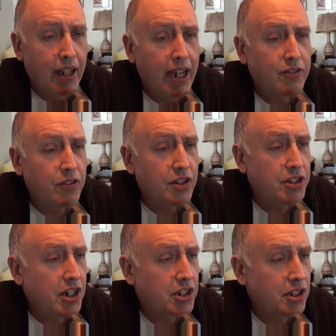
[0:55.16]
After the
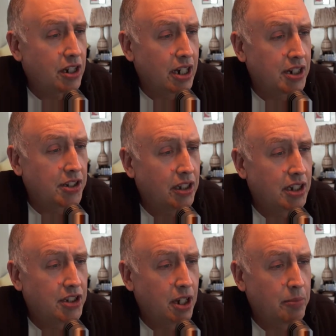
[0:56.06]
session, I
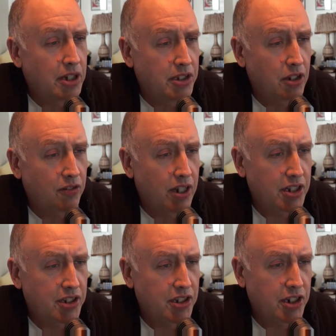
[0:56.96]
suddenly saw myself
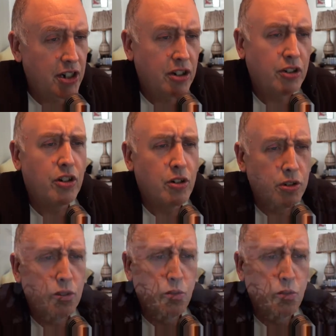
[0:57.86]
as the Scarecrow in